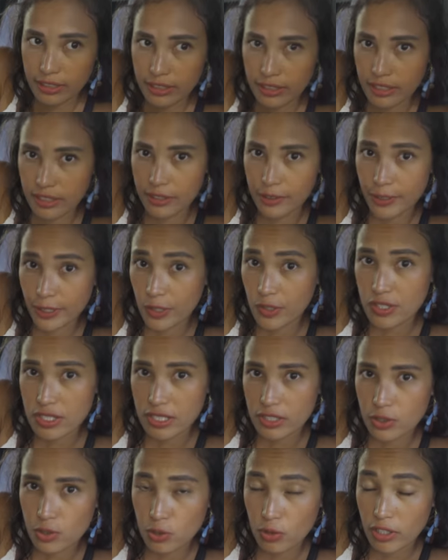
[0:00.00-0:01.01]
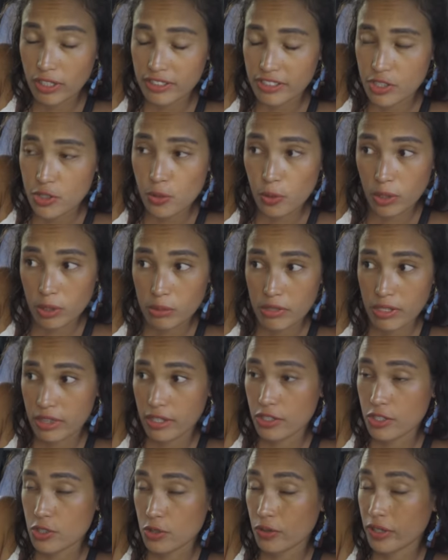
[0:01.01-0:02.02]
like 3200 square
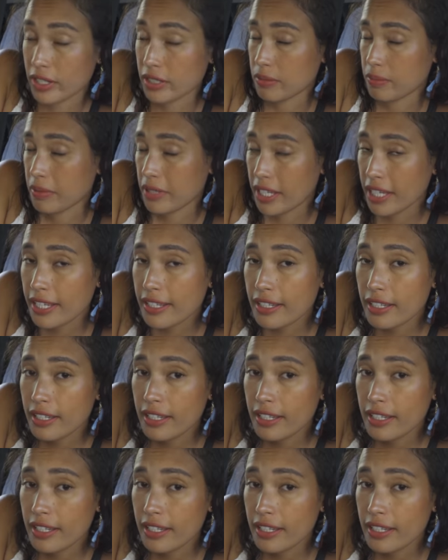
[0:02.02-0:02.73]
meters quite big